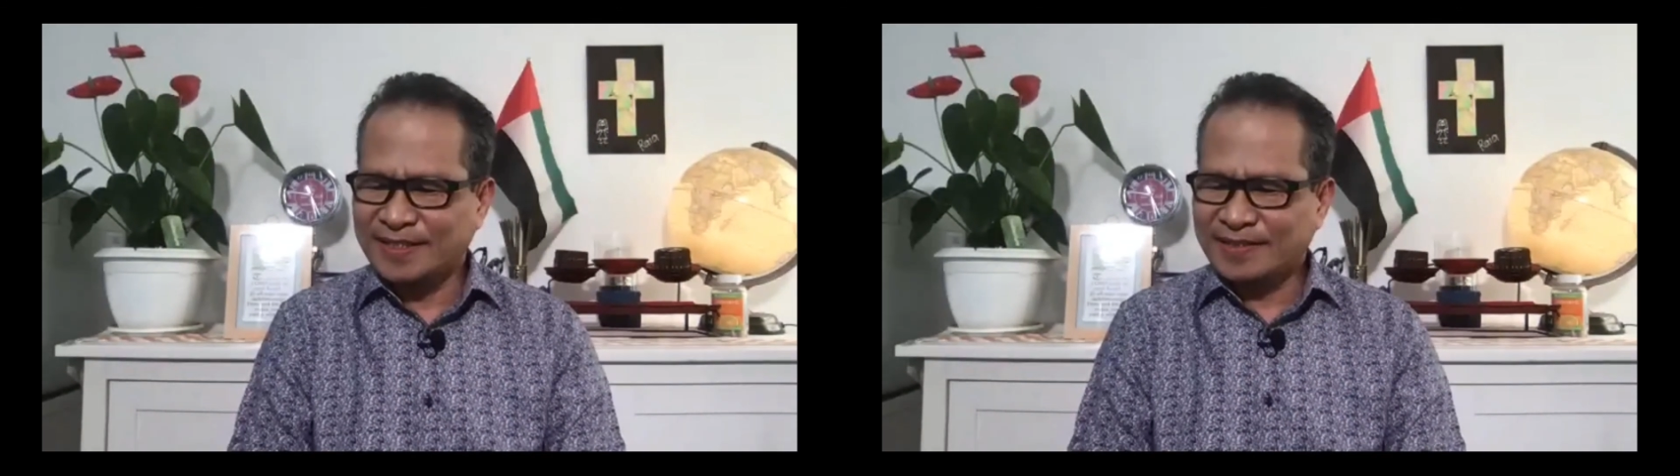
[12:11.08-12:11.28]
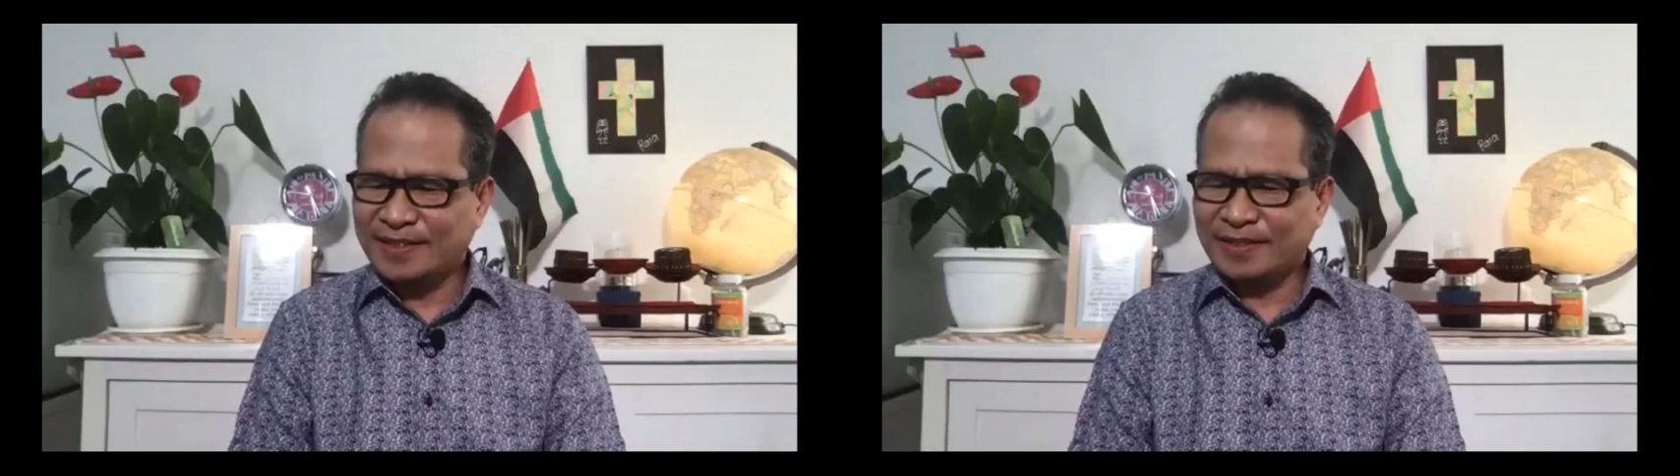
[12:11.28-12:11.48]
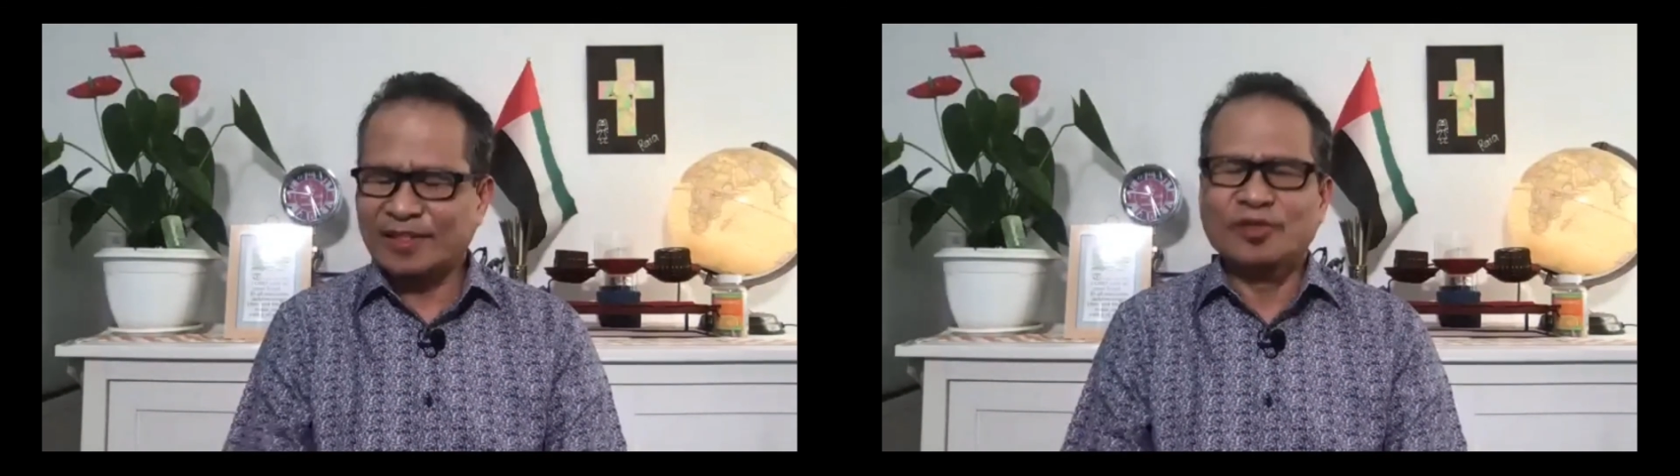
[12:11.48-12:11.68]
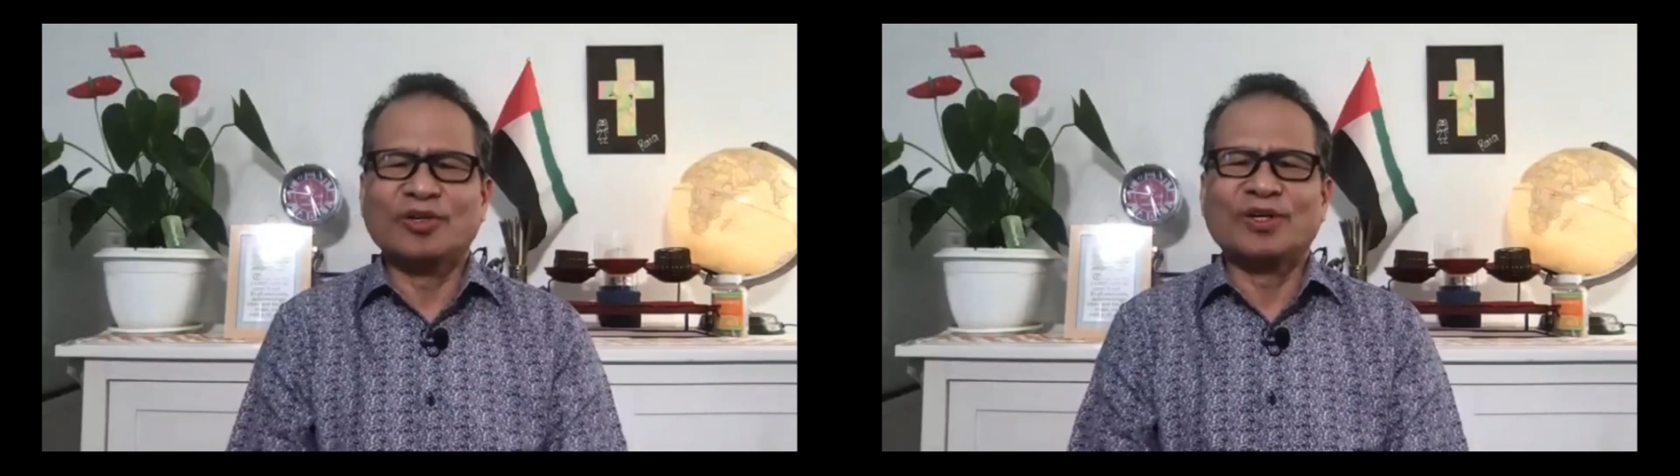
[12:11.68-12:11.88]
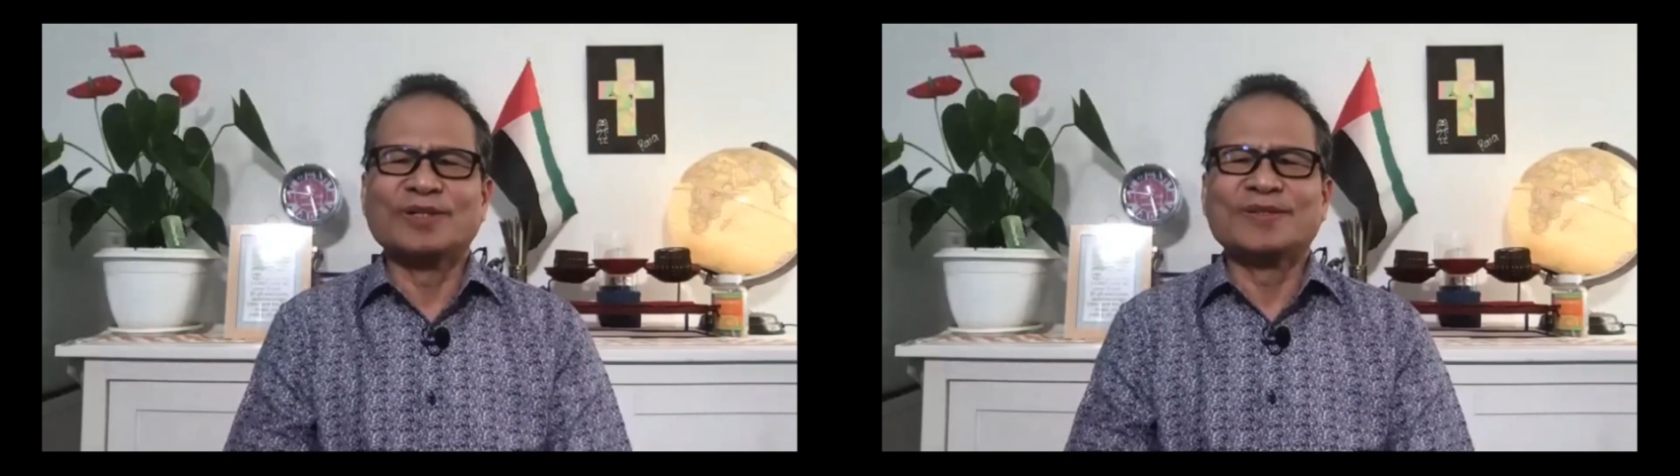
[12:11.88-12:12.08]
that the
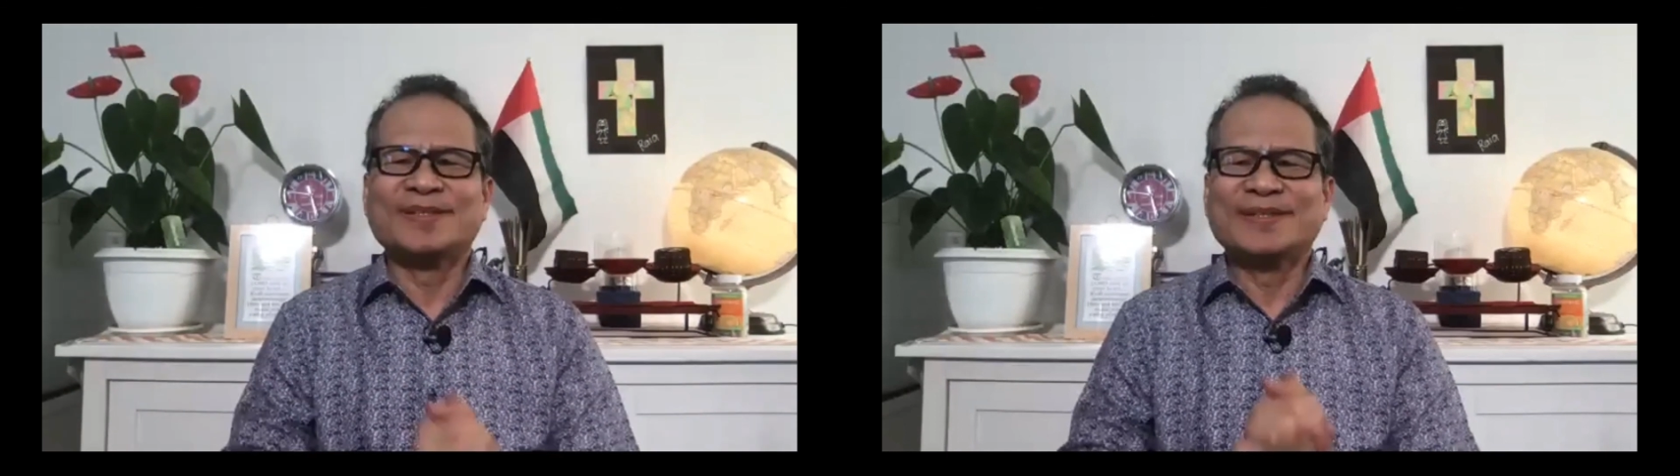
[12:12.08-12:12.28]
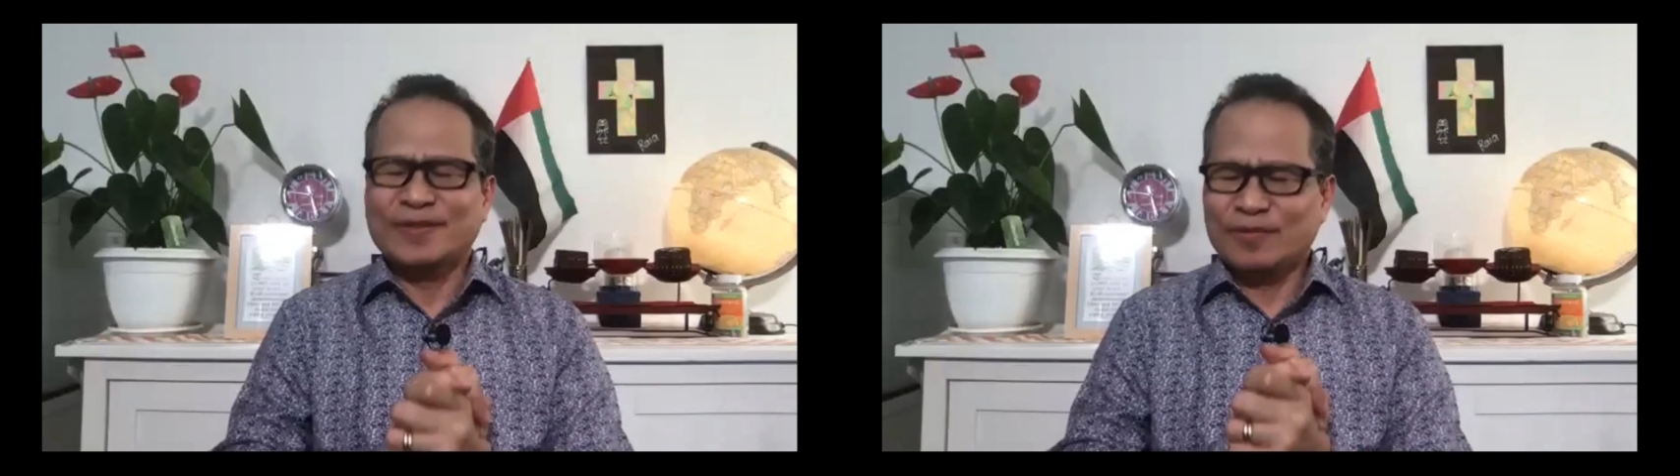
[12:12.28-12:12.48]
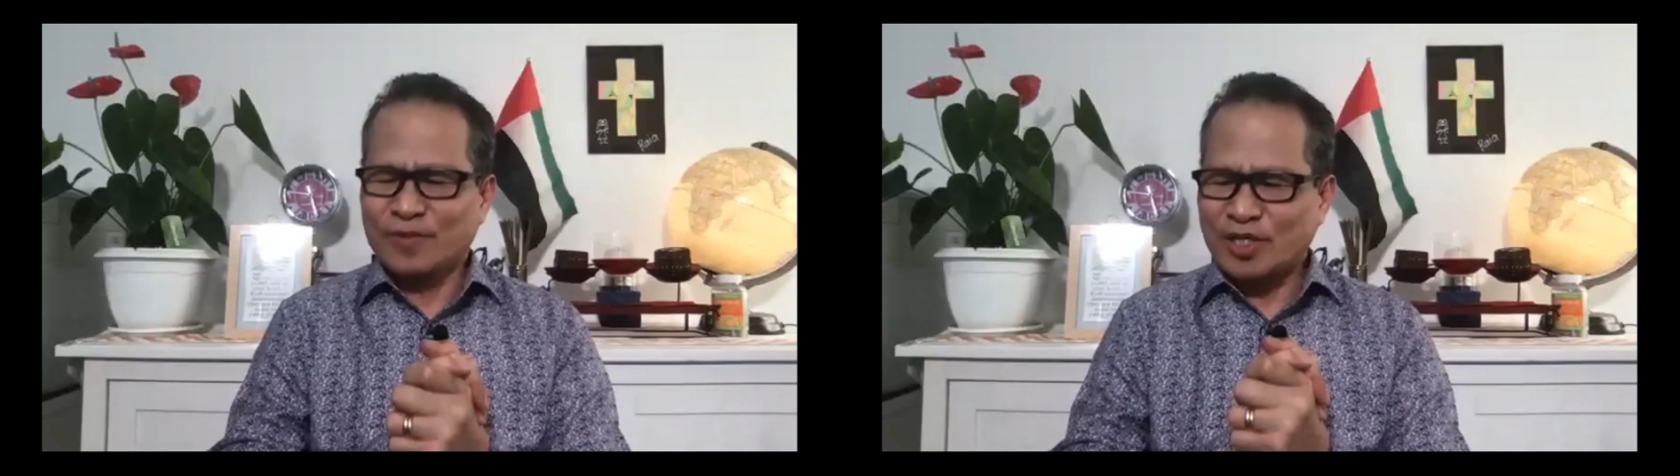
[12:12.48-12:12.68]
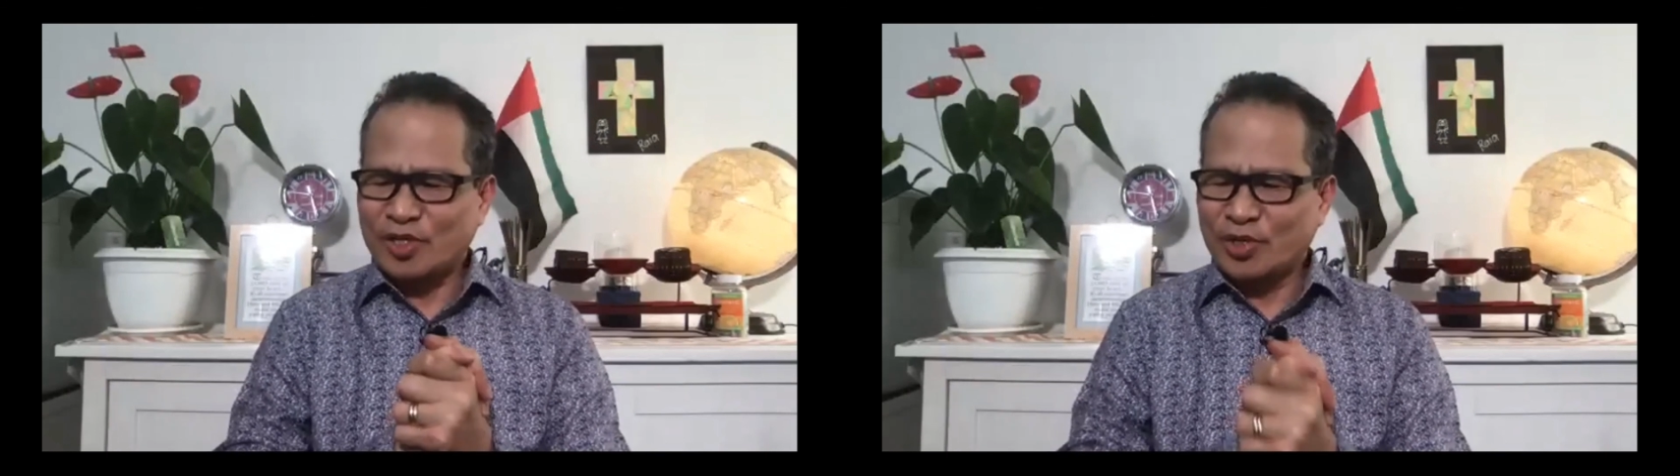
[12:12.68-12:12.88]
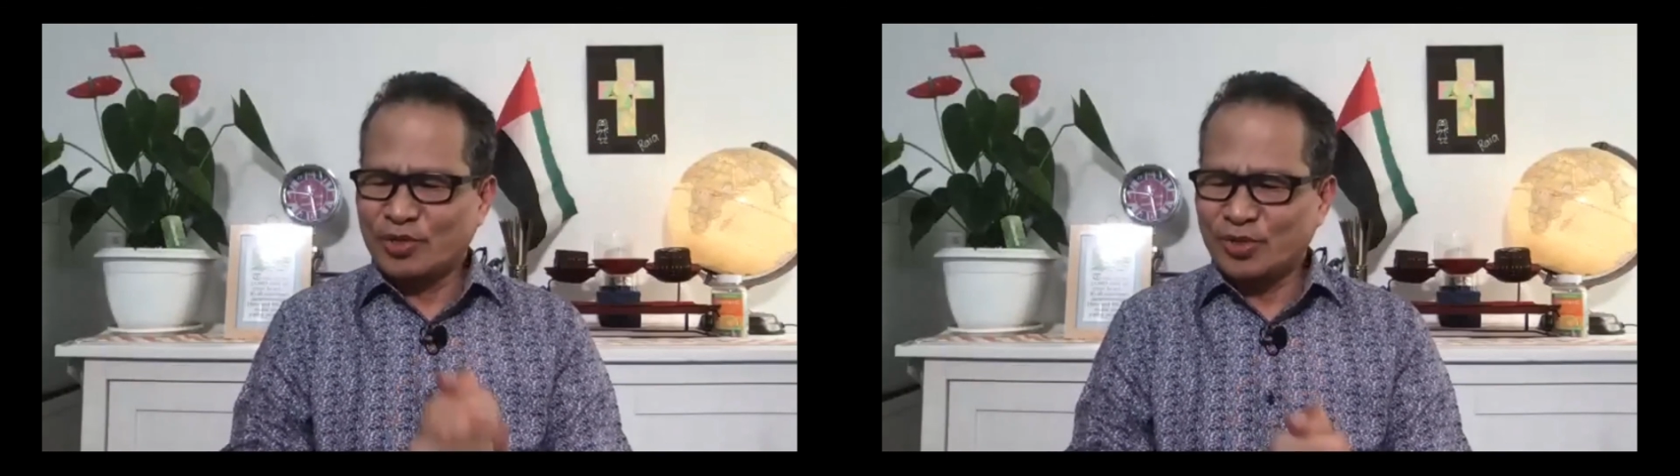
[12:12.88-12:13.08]
Lord will
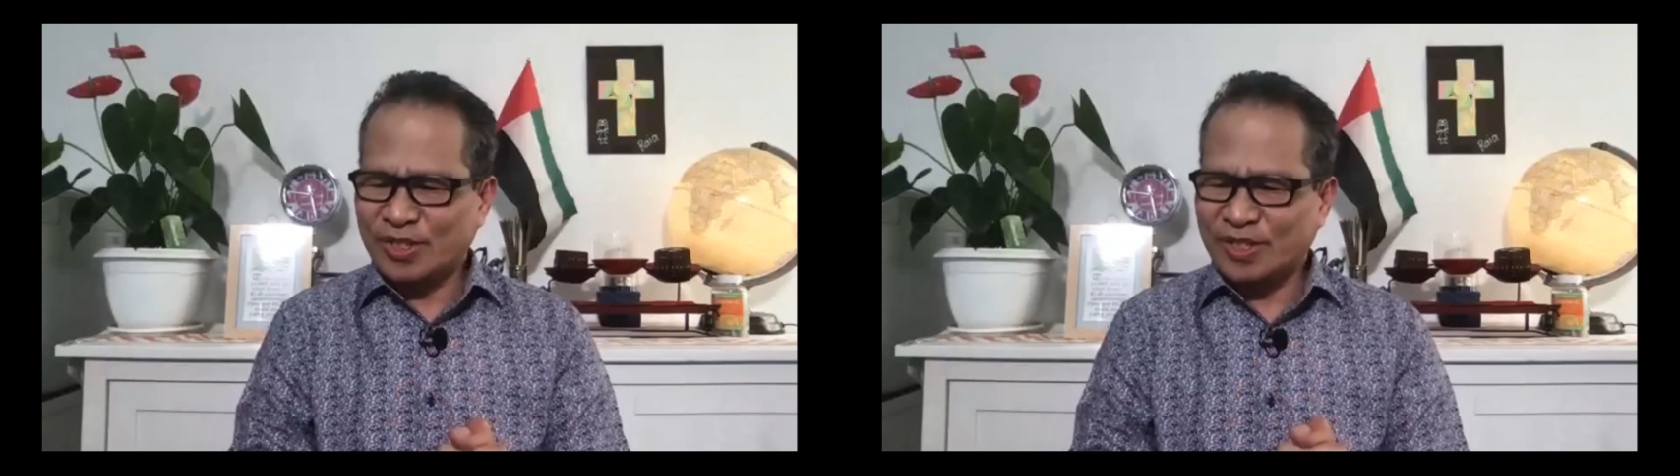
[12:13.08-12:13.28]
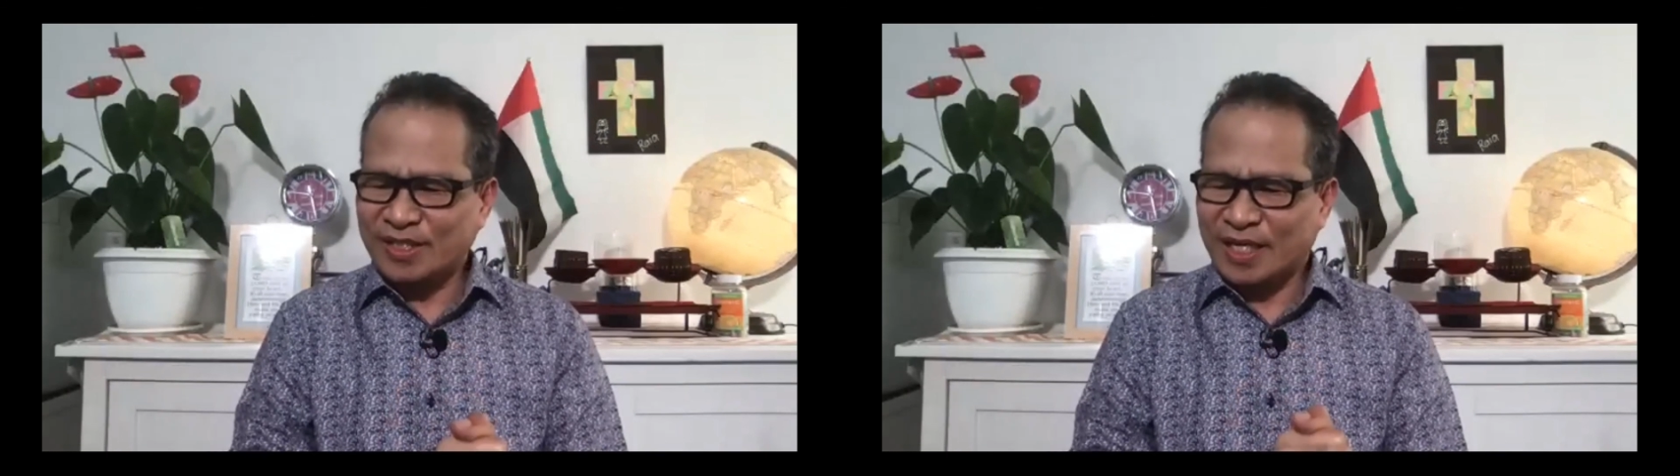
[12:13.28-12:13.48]
use